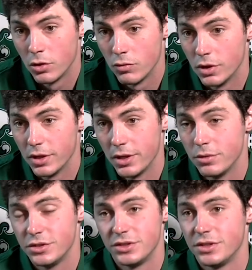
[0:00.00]
really, it
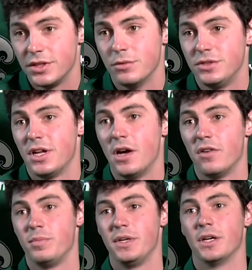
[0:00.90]
was
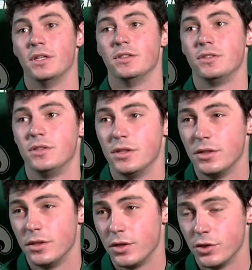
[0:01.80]
tough because
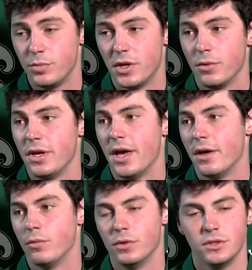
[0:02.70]
the group that we
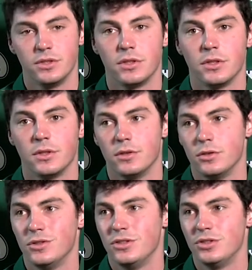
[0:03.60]
had was
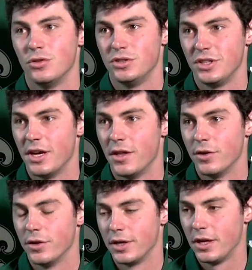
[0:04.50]
so
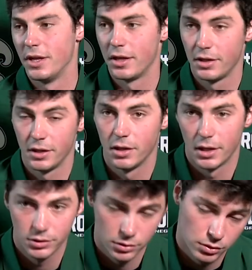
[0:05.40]
together and connected, like
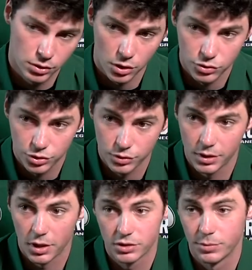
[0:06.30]
Coach Jewett
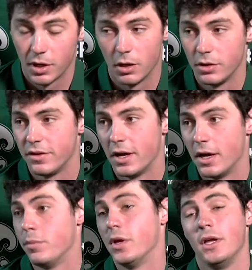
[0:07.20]
talks about all the
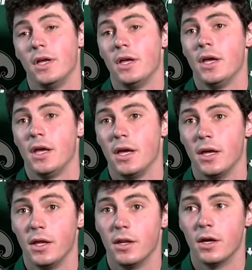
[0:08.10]
time.
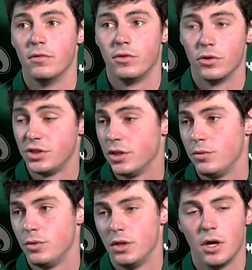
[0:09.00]
And unfortunately,
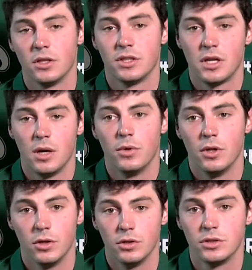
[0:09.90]
we lost a couple of
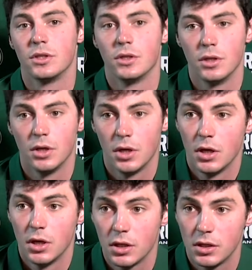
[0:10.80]
those
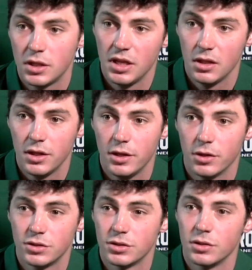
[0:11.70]
key
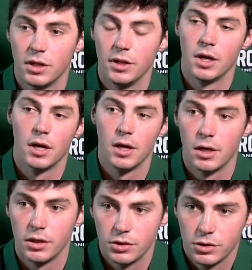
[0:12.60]
leaders in
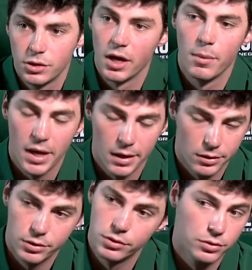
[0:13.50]
Grant
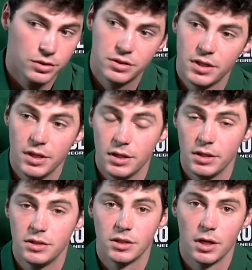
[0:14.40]
Matthews,
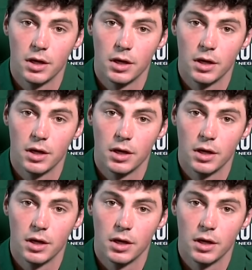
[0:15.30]
Teagues,